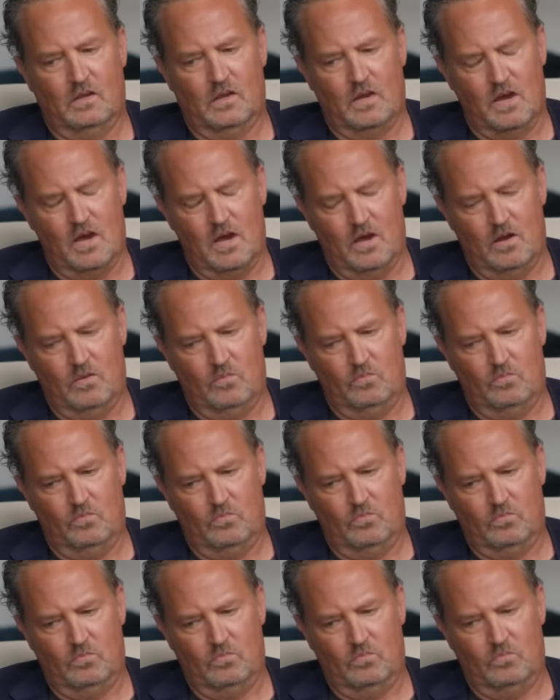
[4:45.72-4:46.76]

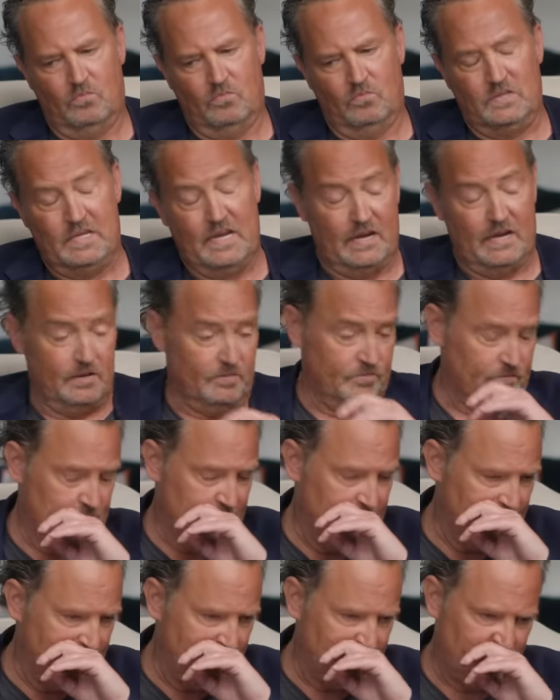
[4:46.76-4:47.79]
Um, yeah,
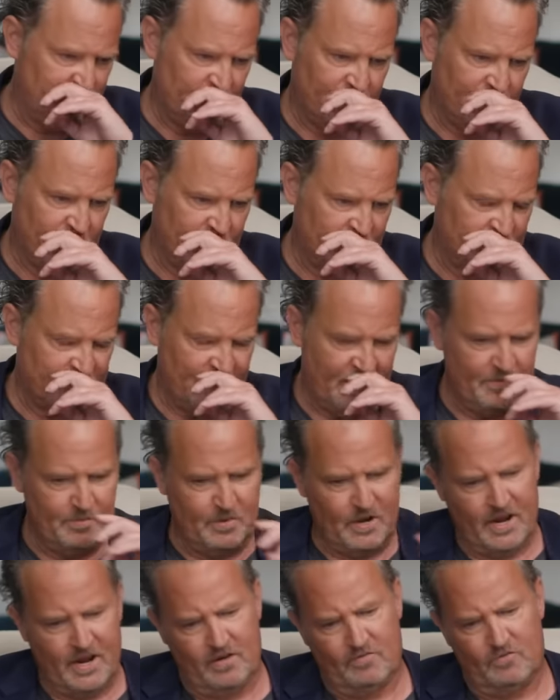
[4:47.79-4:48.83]
and that was the first time
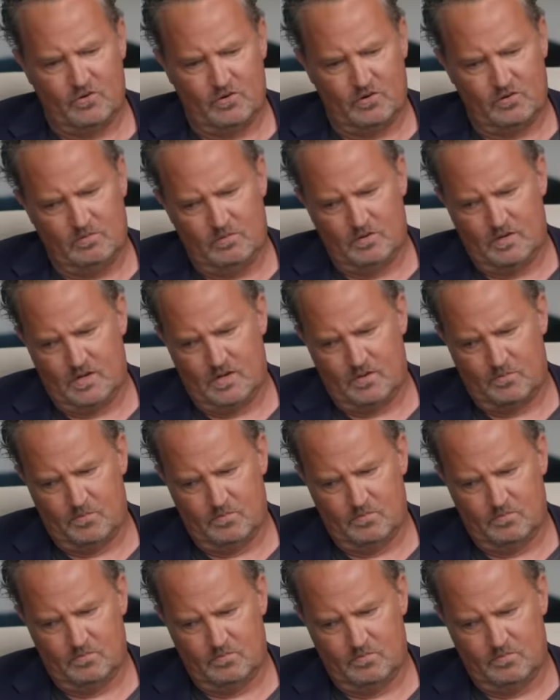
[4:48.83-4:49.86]
I ever
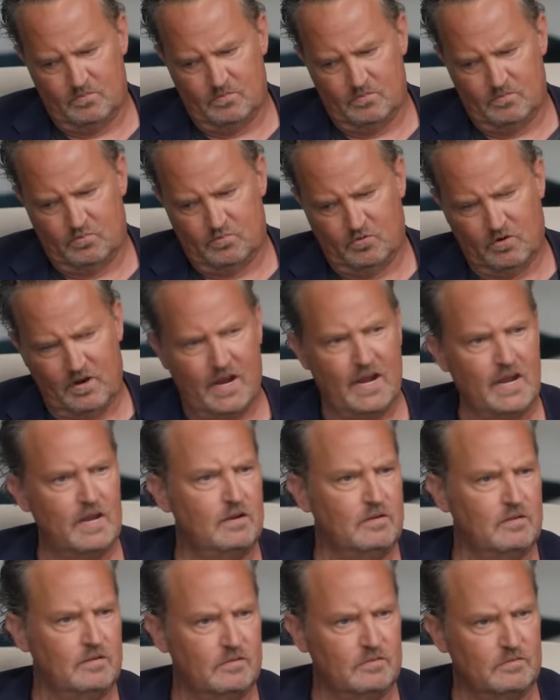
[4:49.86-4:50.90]
um, prayed,
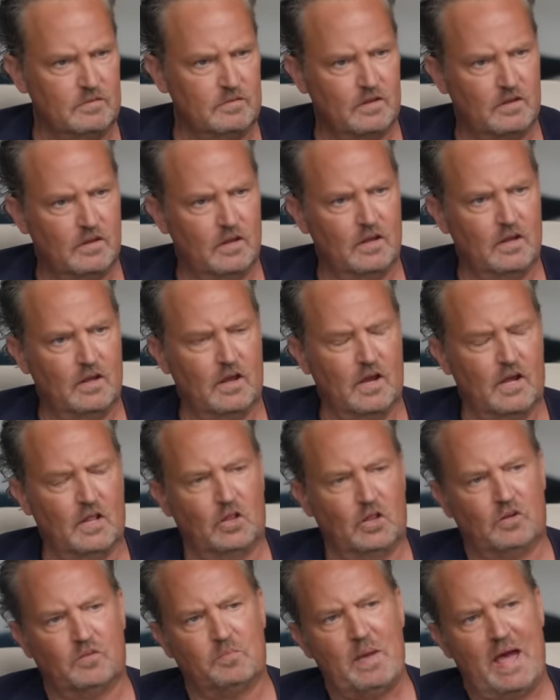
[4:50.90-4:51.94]
and I
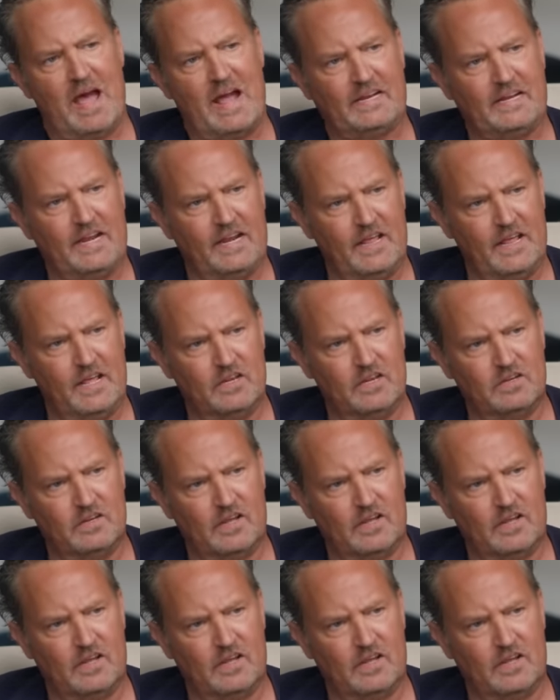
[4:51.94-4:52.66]
looked back at it